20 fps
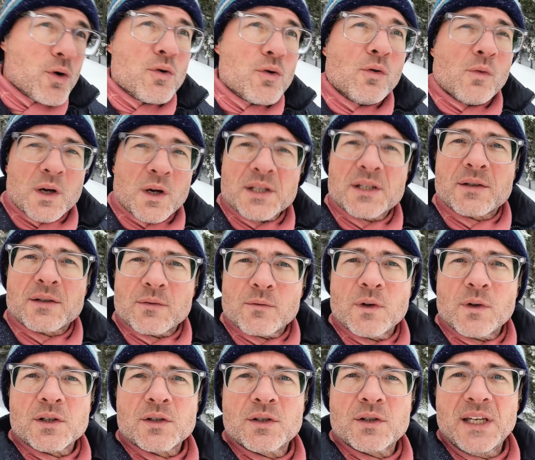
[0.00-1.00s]
was
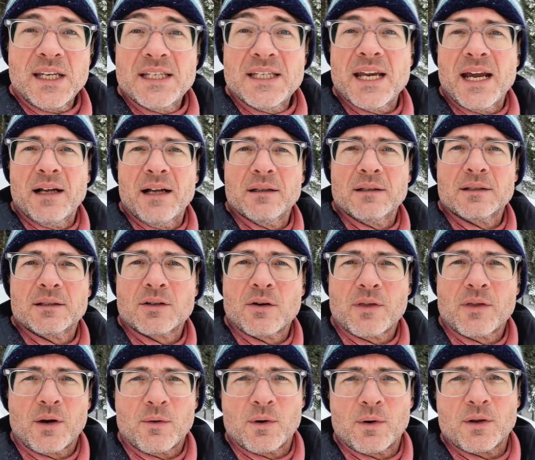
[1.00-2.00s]
detailed. So
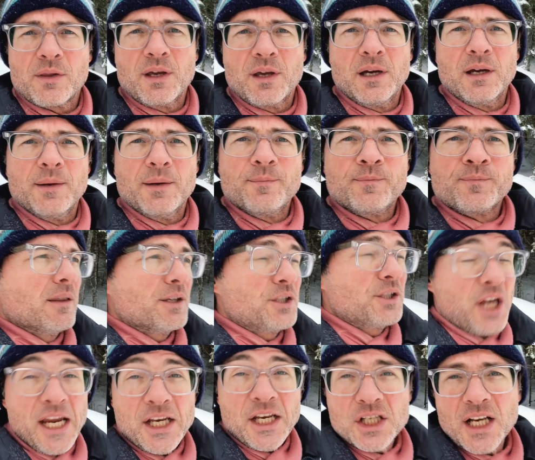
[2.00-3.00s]
there were the
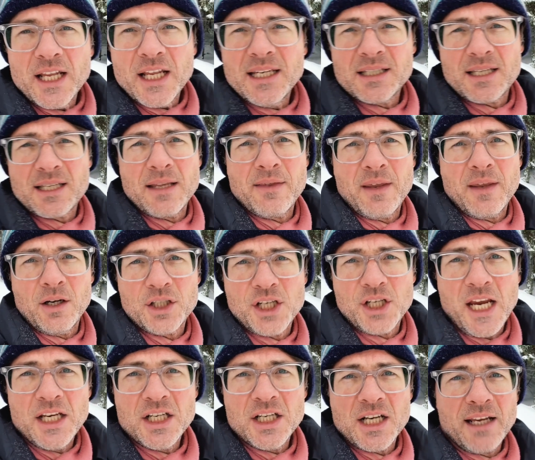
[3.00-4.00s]
changelings in their
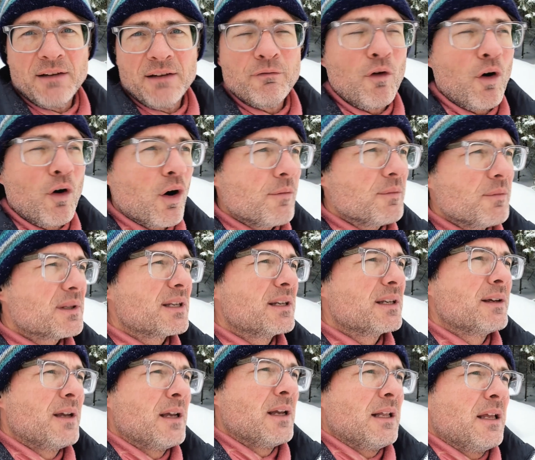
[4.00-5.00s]
changeling forms.
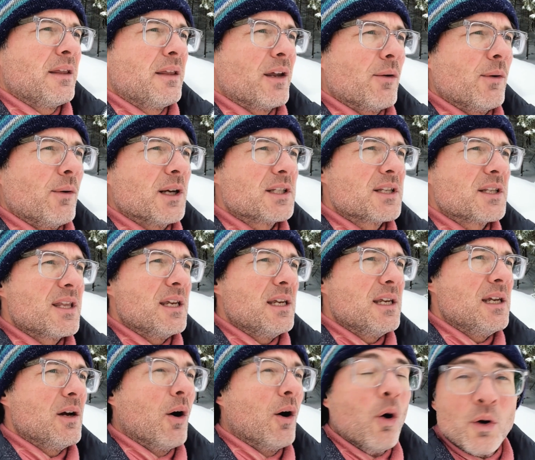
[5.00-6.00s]
There was
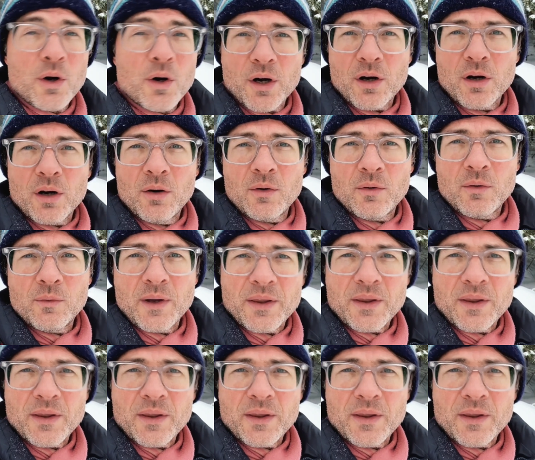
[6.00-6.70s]
the ogre with